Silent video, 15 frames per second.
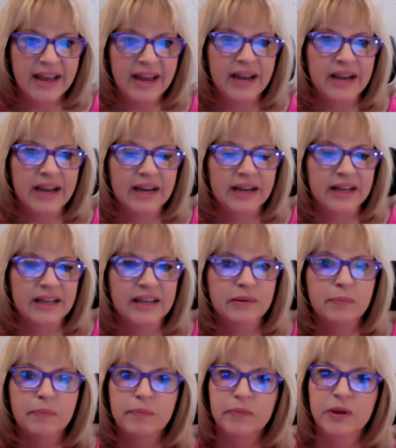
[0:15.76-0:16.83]
And
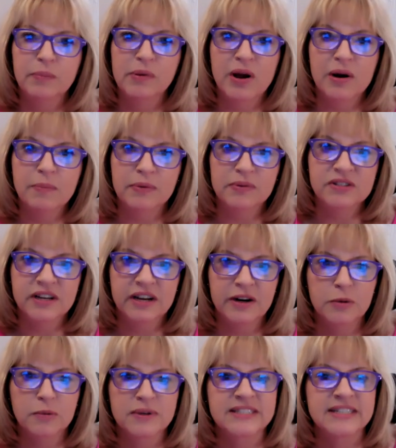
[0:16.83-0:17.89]
the blog post
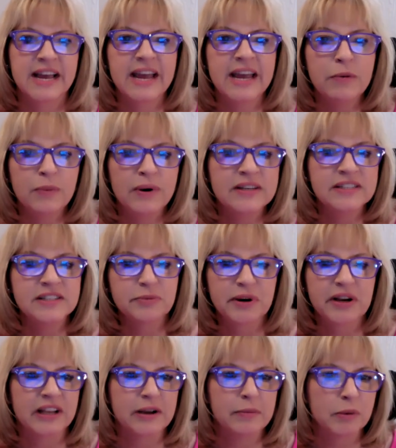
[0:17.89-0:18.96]
title was 8 Ways to
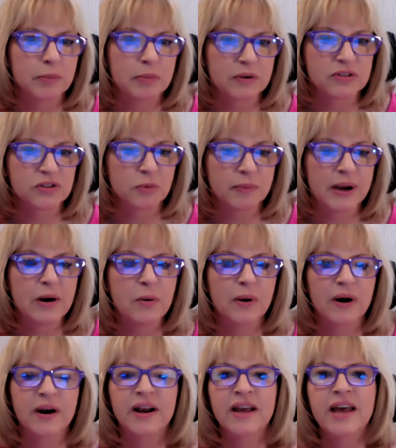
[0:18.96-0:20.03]
Reclaim Your Personal
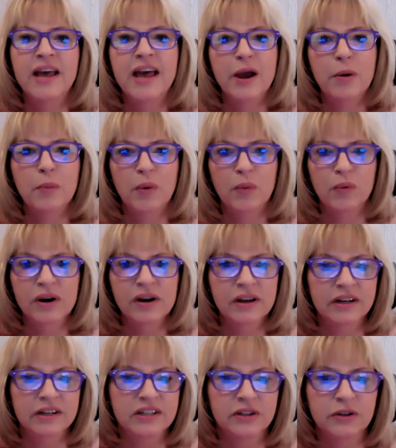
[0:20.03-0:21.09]
Power. And what we're
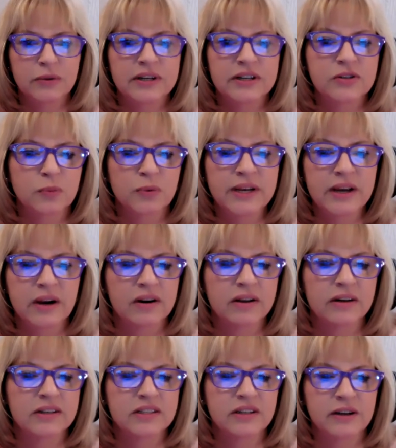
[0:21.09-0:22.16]
going to do is we are
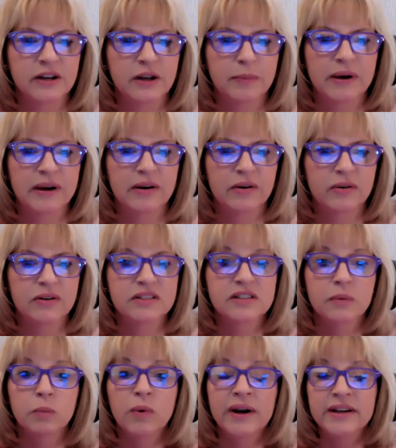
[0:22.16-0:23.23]
going to talk about
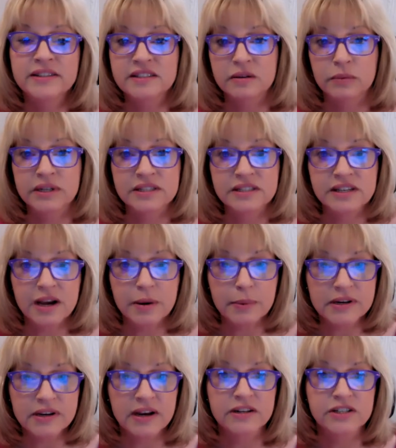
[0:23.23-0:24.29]
some ways that we
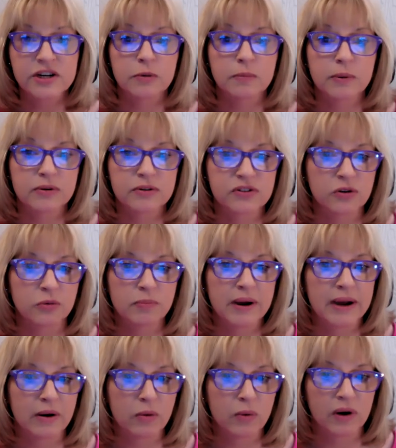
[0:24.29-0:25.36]
sabotage our personal
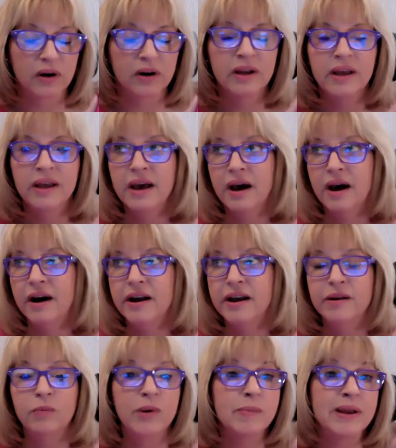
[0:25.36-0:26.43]
power,
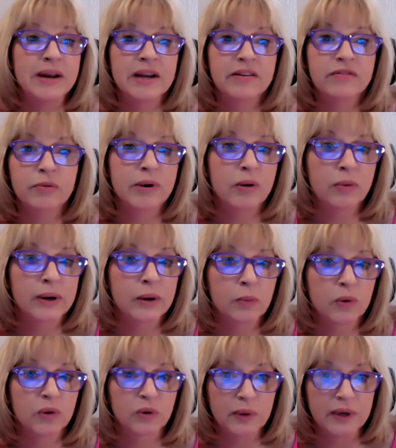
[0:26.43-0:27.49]
and we may not even be aware
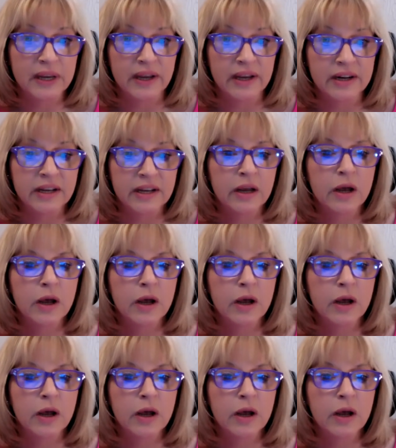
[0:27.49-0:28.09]
we're doing it.